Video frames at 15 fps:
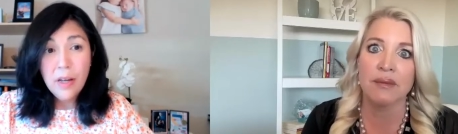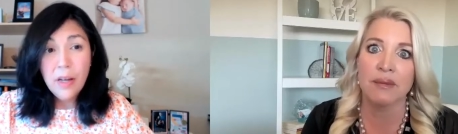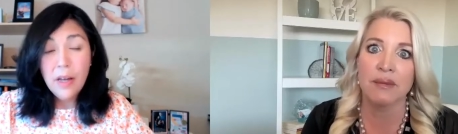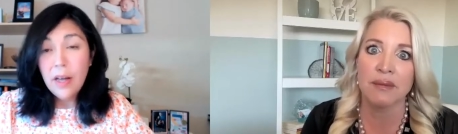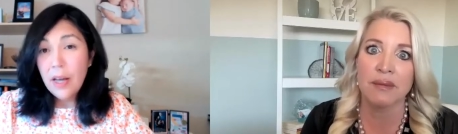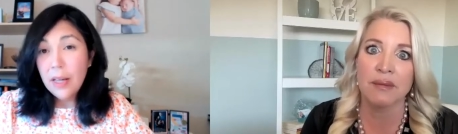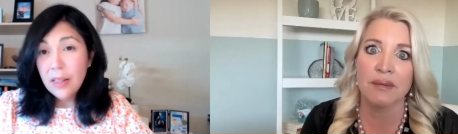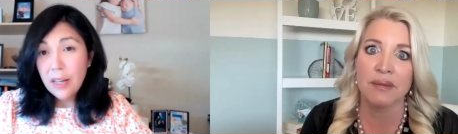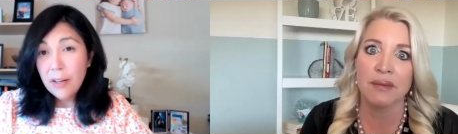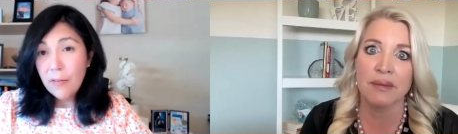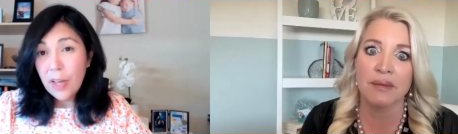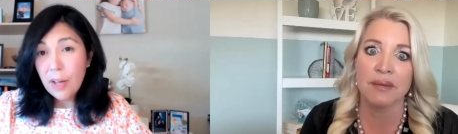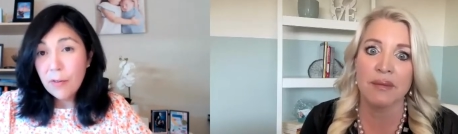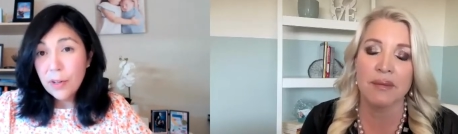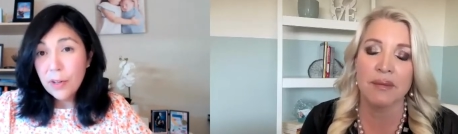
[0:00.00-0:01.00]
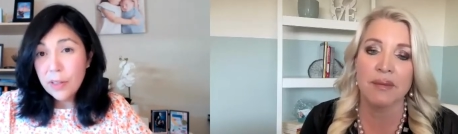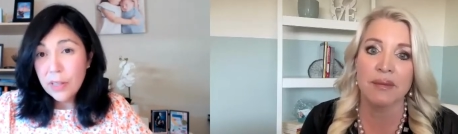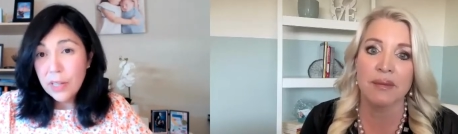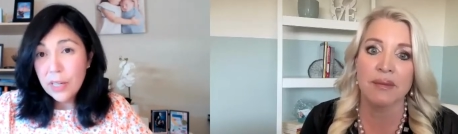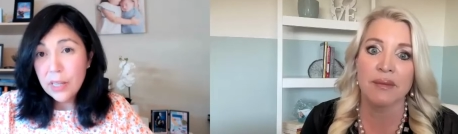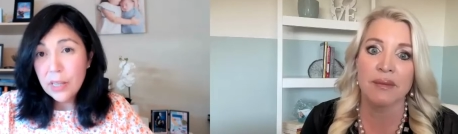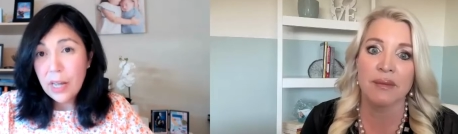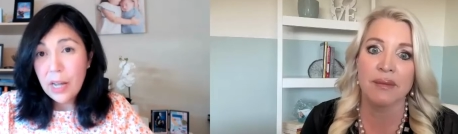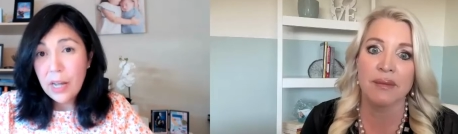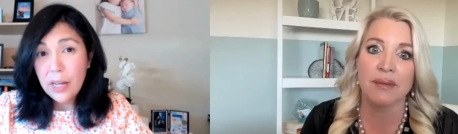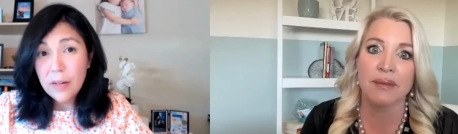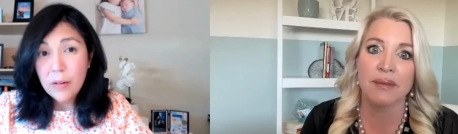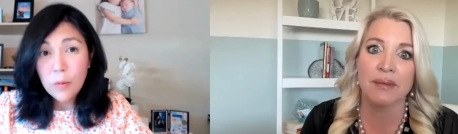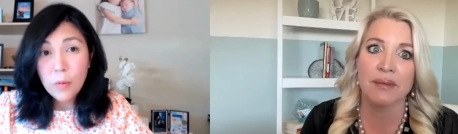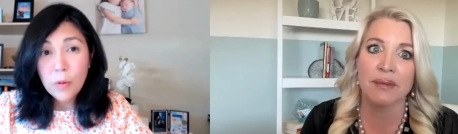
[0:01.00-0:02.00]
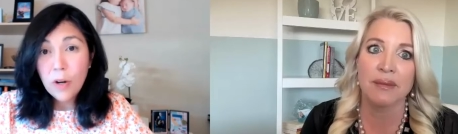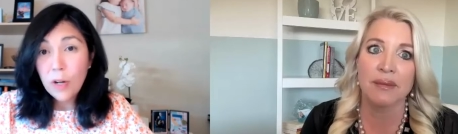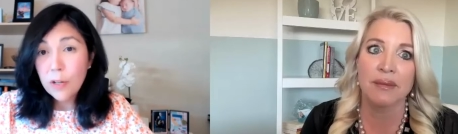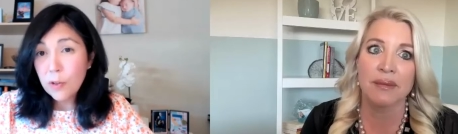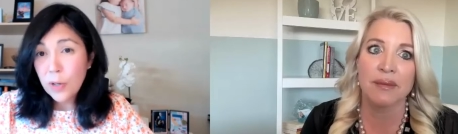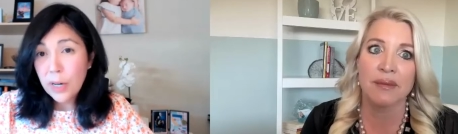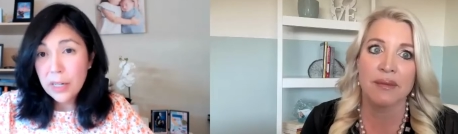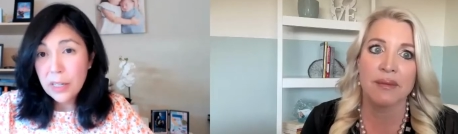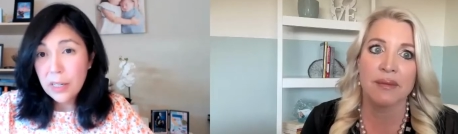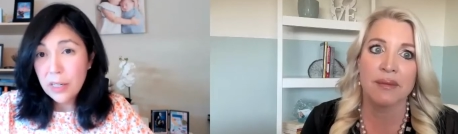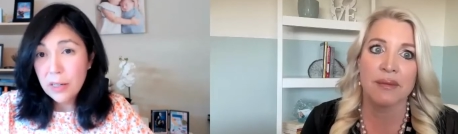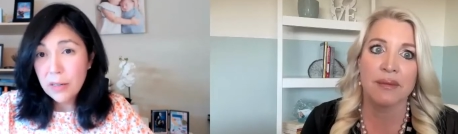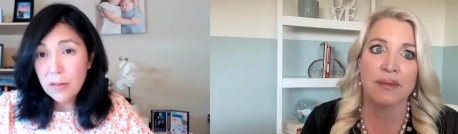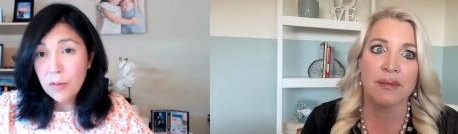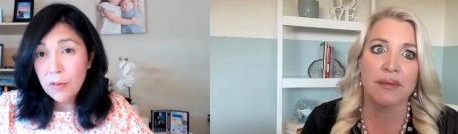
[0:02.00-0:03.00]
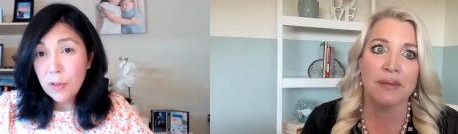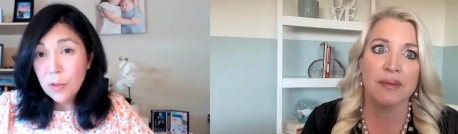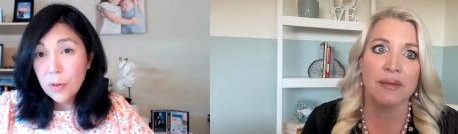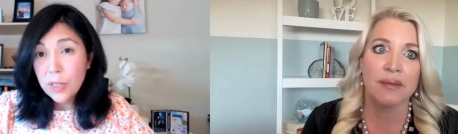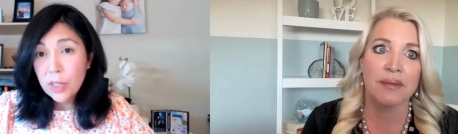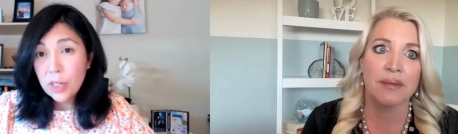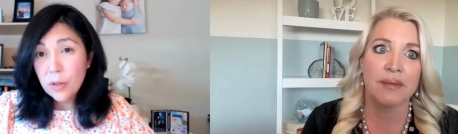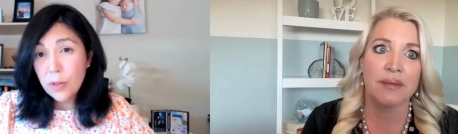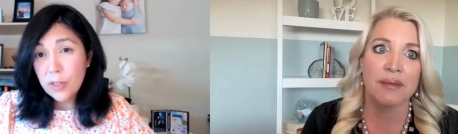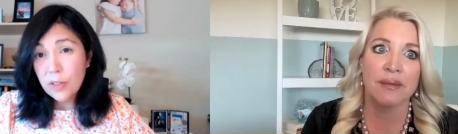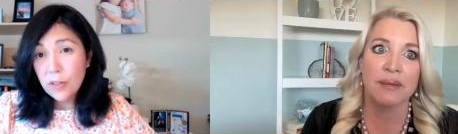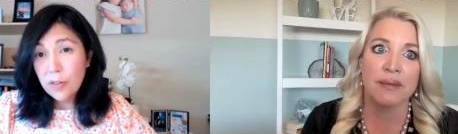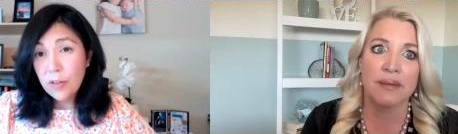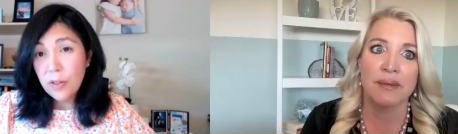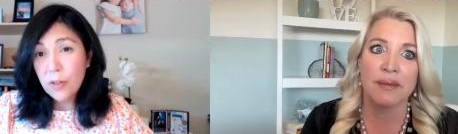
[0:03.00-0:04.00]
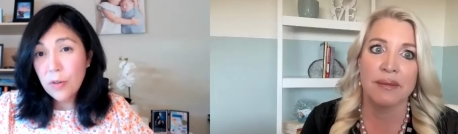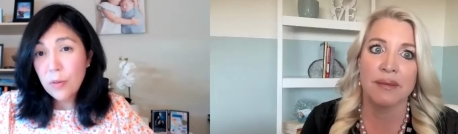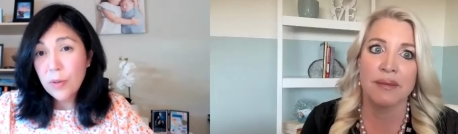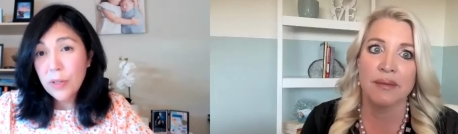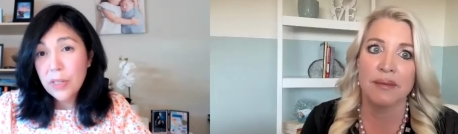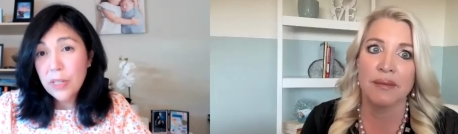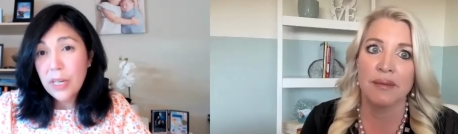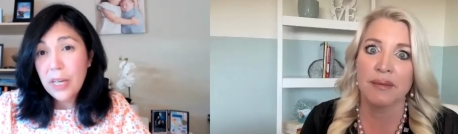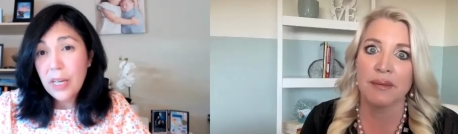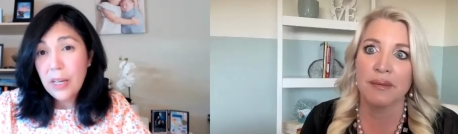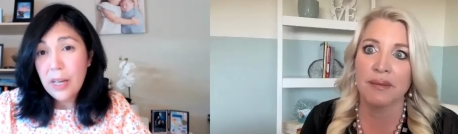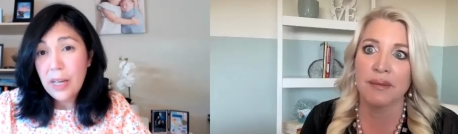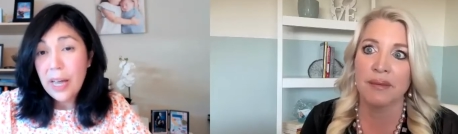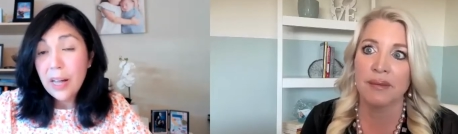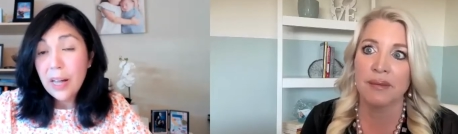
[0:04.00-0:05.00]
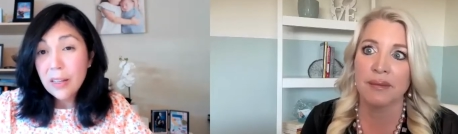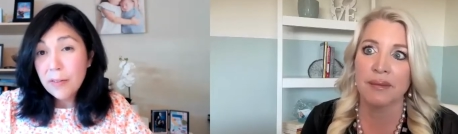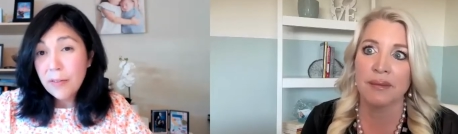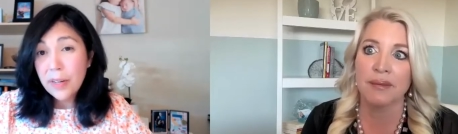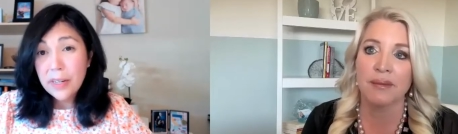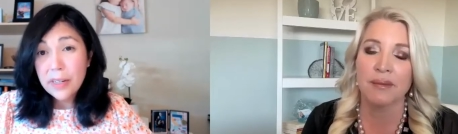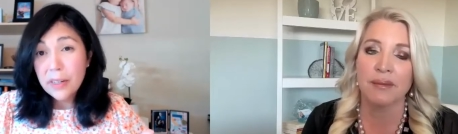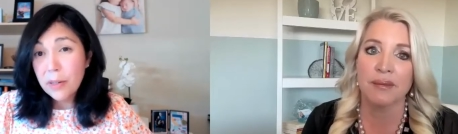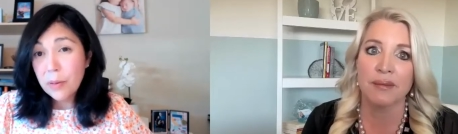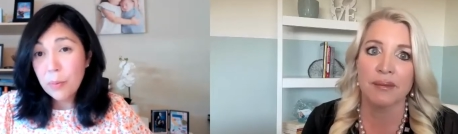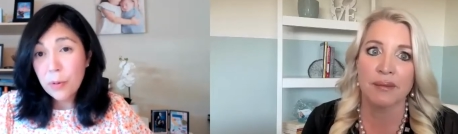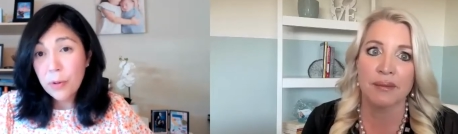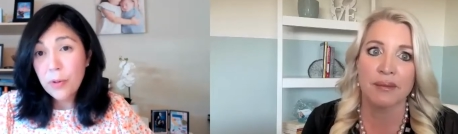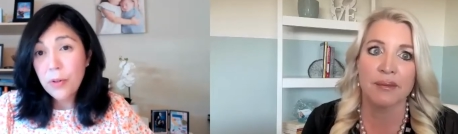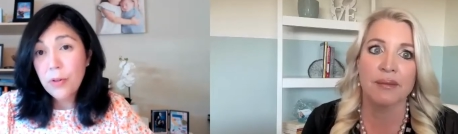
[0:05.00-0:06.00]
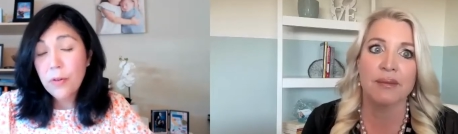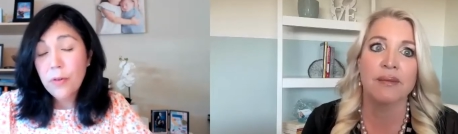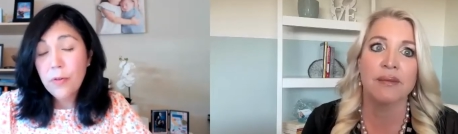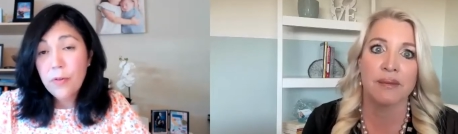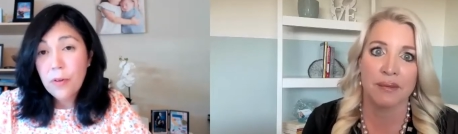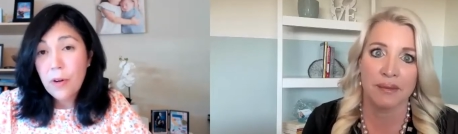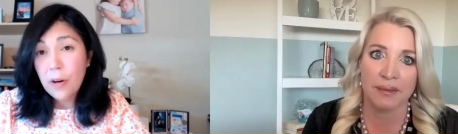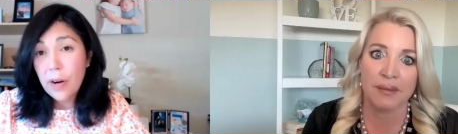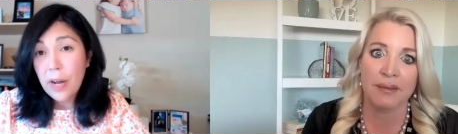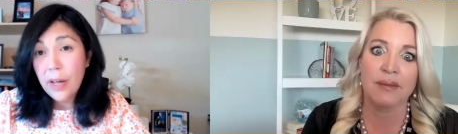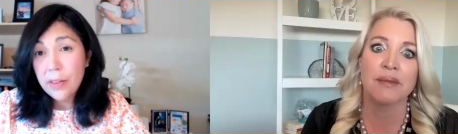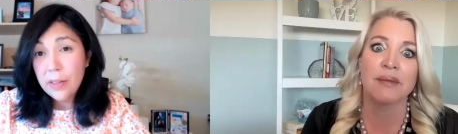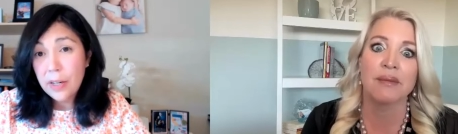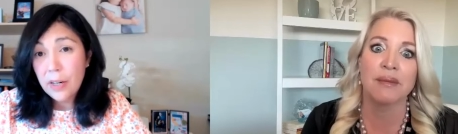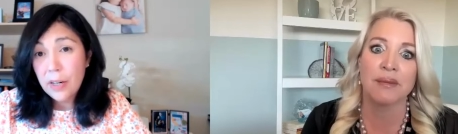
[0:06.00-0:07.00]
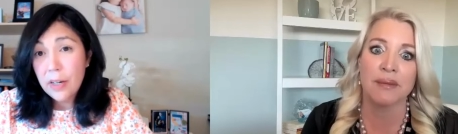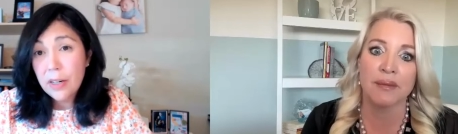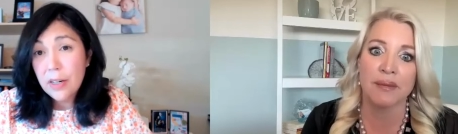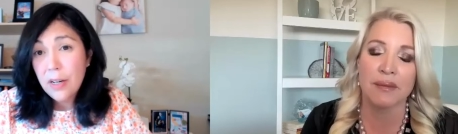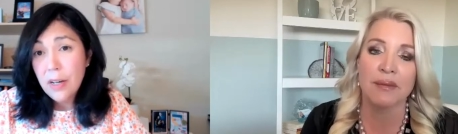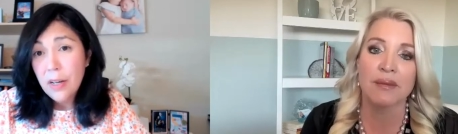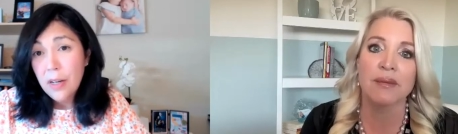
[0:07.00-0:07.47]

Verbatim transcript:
Speaker 1: Mm-hmm. I love everything that we're all trying to do here, which is to really elevate and improve our healthcare